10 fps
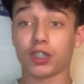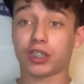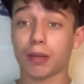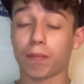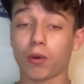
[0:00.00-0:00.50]

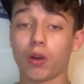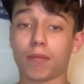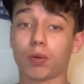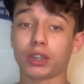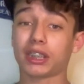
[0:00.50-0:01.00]
simple.
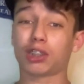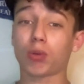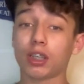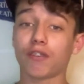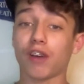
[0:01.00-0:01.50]
Once again,
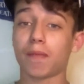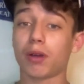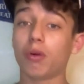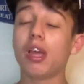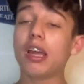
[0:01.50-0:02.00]
25
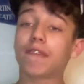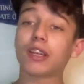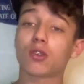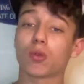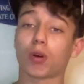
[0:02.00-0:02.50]
mil if they
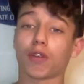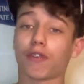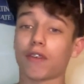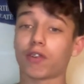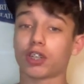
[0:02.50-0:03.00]
do
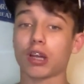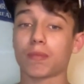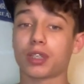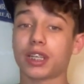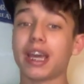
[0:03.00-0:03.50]
qualify for the
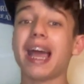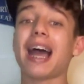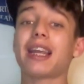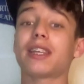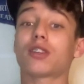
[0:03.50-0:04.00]
Champions League,
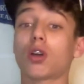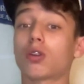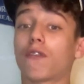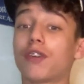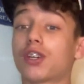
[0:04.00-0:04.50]
and the total
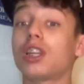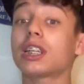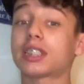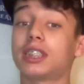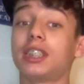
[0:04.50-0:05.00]
fee can
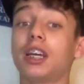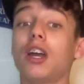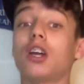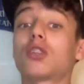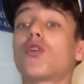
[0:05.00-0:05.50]
exceed
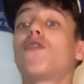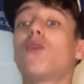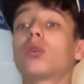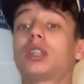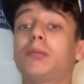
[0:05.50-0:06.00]
until
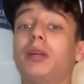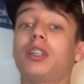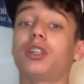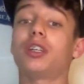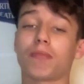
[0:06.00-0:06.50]
40
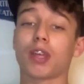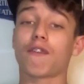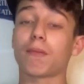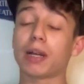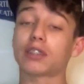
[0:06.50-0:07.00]
million if
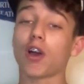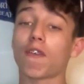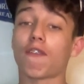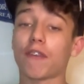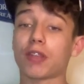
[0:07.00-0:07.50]
he plays over
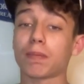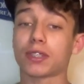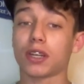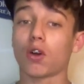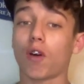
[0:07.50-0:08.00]

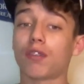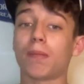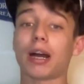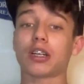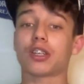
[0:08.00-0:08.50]
50% of the
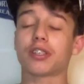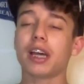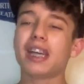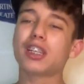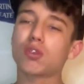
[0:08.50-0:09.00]
matches.
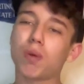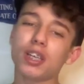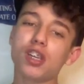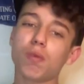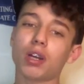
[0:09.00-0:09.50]
He's
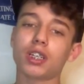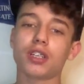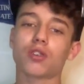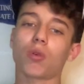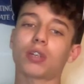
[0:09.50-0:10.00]
21
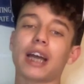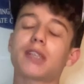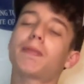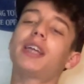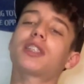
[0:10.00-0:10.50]
years old and he
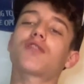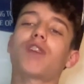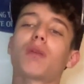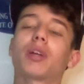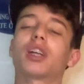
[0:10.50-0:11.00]
plays as a
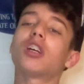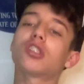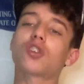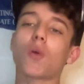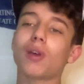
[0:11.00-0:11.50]
right winger.
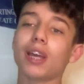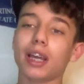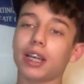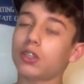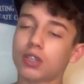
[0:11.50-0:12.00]
So
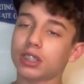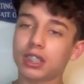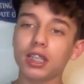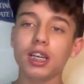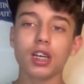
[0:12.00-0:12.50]
you can
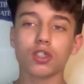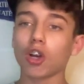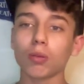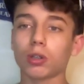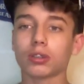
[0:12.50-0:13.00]
see
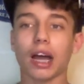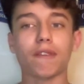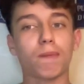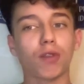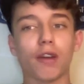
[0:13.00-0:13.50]
Tottenham Hotspur have a
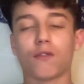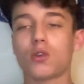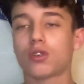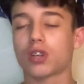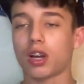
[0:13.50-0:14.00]
bright
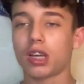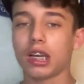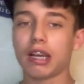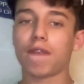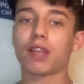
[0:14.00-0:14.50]
future
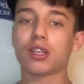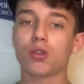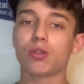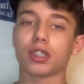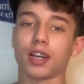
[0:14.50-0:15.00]
if they do
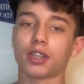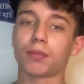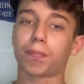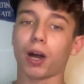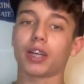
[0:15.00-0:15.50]
decide to
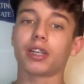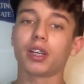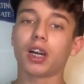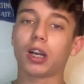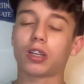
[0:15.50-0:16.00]
buy
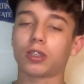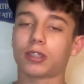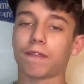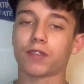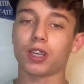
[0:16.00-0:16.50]

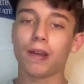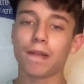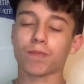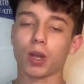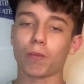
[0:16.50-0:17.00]
Kulusevski
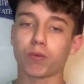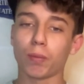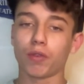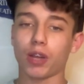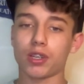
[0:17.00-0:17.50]
from
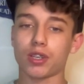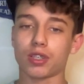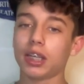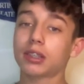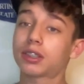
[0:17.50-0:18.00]
Juventus.
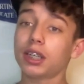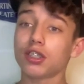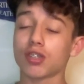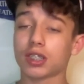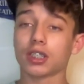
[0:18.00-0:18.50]
It's
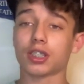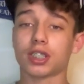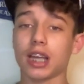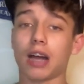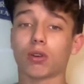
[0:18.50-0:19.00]
interesting to
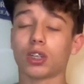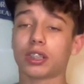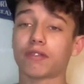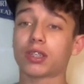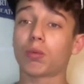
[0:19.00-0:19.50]
see how
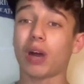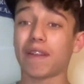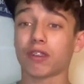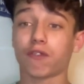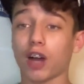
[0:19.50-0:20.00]
Kulusevski will have
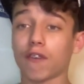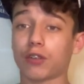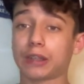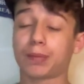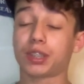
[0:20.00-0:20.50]
to fight for
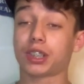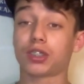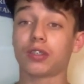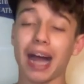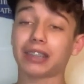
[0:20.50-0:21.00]
his
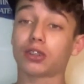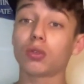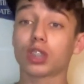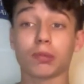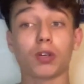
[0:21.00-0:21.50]
position, as
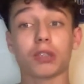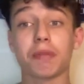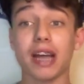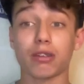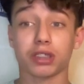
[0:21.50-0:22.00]
Lucas Moura has
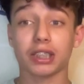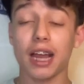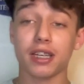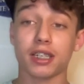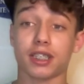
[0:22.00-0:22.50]
been
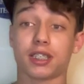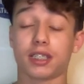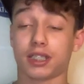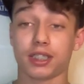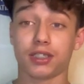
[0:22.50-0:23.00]
outstanding this
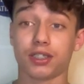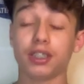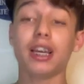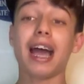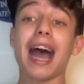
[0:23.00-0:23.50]
season,
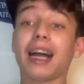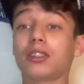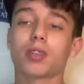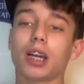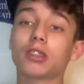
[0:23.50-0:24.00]

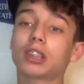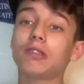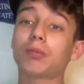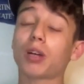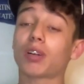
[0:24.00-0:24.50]
and how Steven
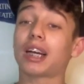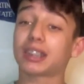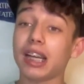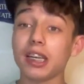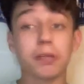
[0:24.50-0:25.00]
Bergwijn has
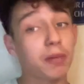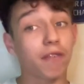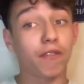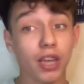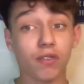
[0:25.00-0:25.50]
lately been
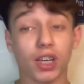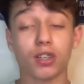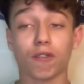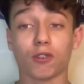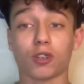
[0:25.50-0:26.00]
very, very
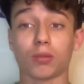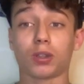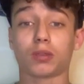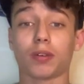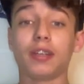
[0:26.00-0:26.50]
good for Tottenham
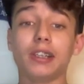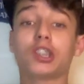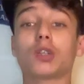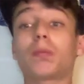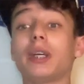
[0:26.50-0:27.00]
Hotspur. So
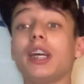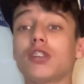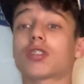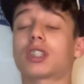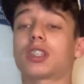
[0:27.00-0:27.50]
it'll be
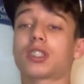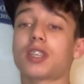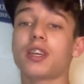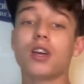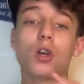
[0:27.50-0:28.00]
interesting to
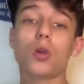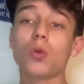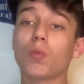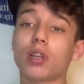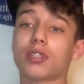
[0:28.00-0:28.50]
see who
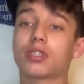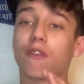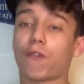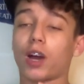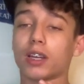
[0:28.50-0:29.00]
wins the
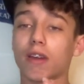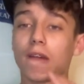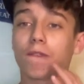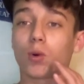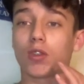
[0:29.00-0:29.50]
fight
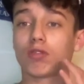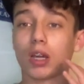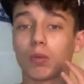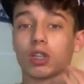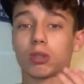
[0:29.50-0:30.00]
for the right
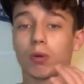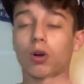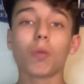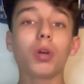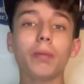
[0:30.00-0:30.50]
wing spot.
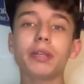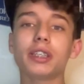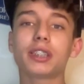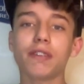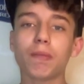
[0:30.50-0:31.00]
Will it be
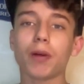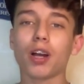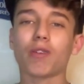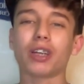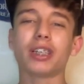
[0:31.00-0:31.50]
Steven
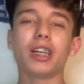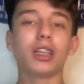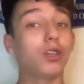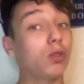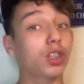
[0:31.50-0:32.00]
Bergwijn,
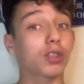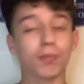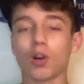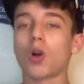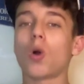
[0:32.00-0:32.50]
Lucas
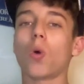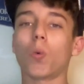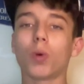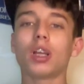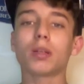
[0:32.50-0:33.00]
Moura, or
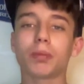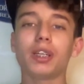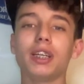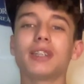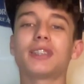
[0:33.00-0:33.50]
will it
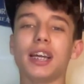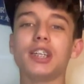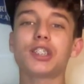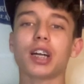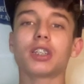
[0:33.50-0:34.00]
be
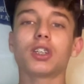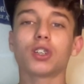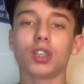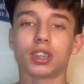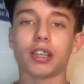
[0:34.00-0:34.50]
Dejan
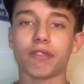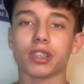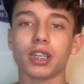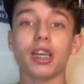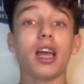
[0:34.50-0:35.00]

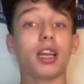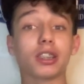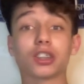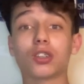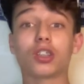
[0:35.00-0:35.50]
Kulusevski? Let
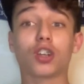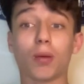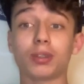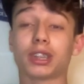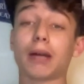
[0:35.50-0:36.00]
us know in the
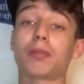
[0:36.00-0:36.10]
comments down